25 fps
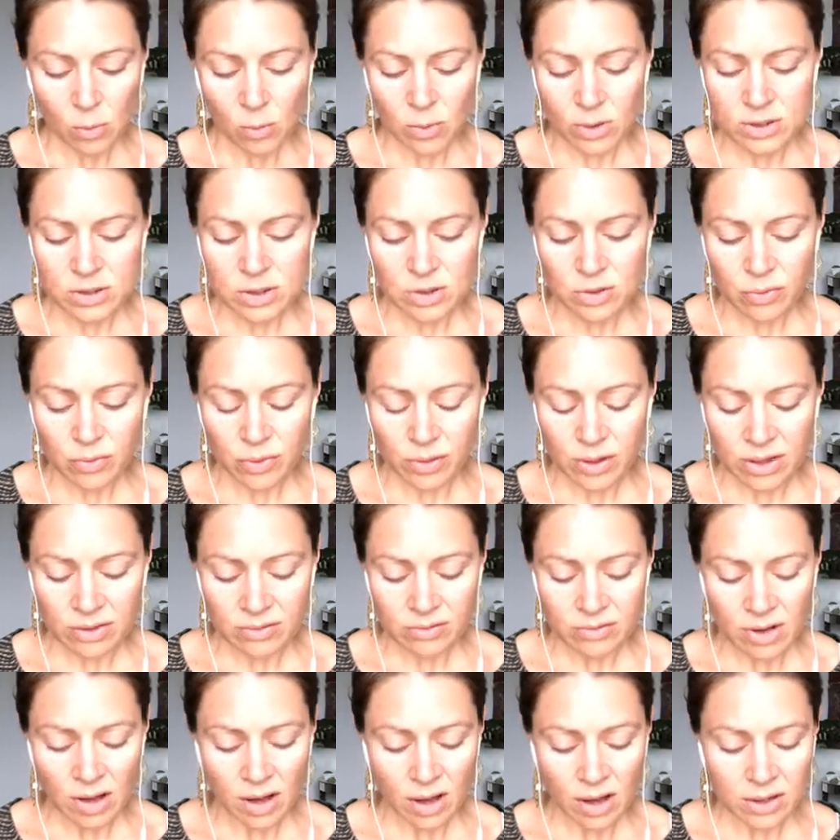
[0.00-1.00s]
Once you
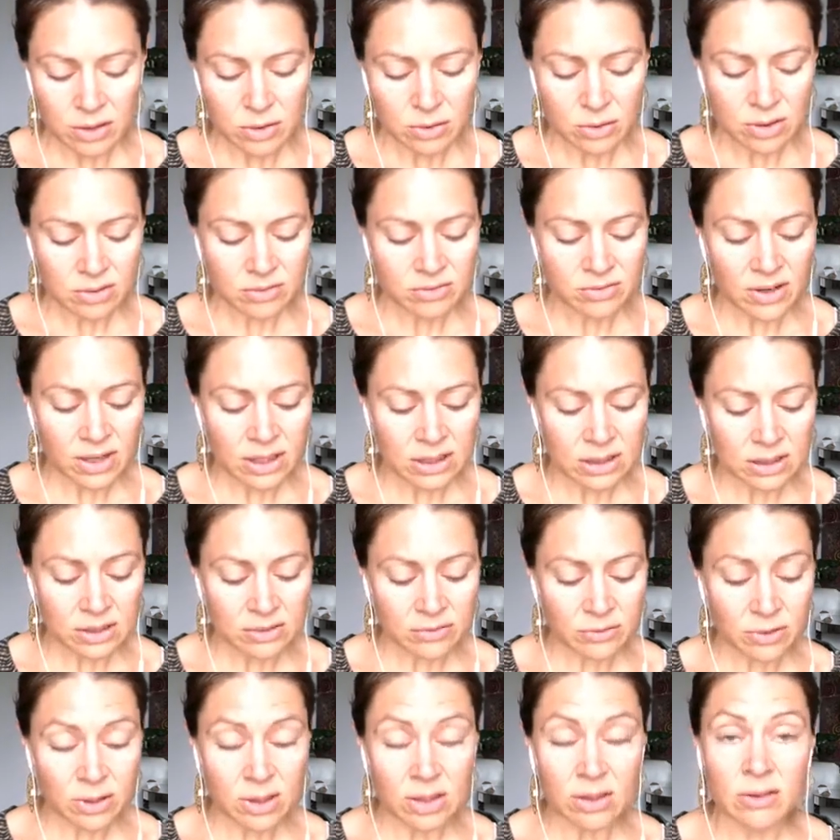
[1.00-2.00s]
forgive God, you can
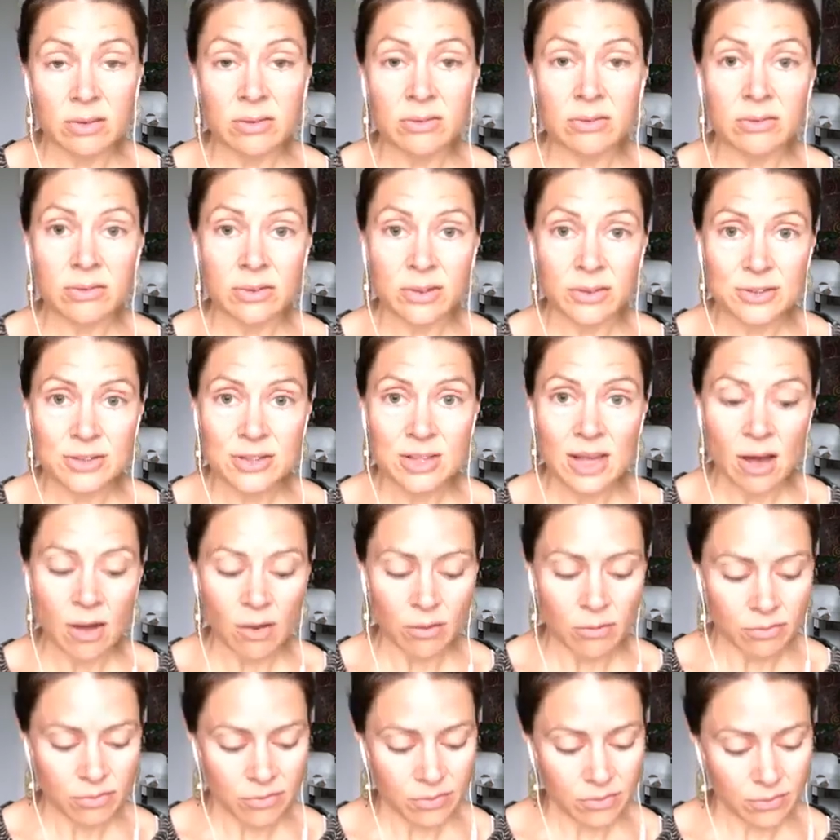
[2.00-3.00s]
finally forgive
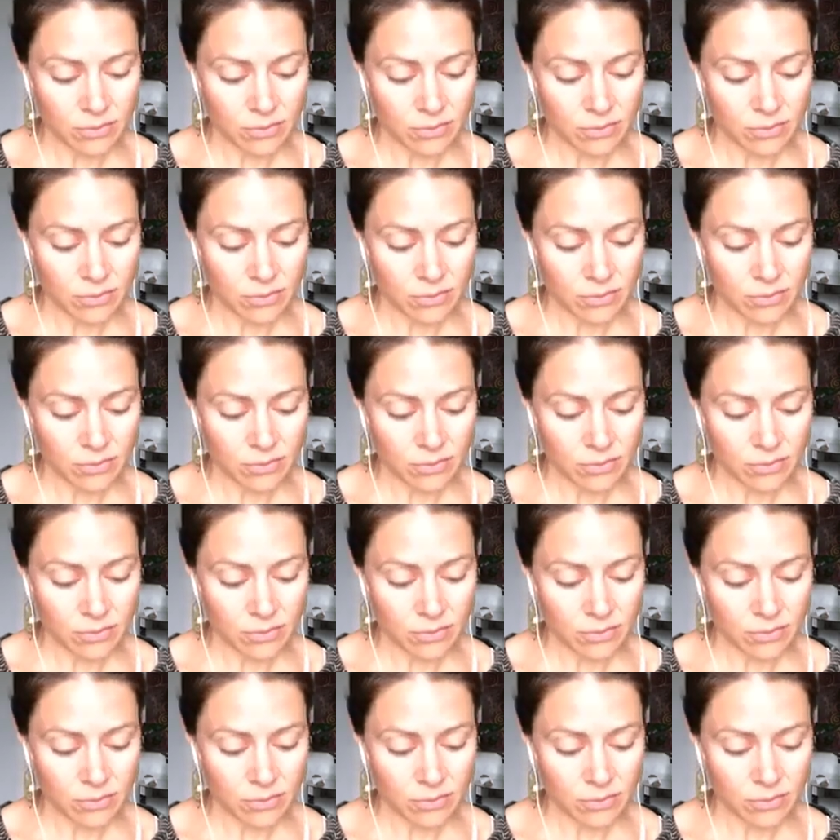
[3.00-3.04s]
yourself.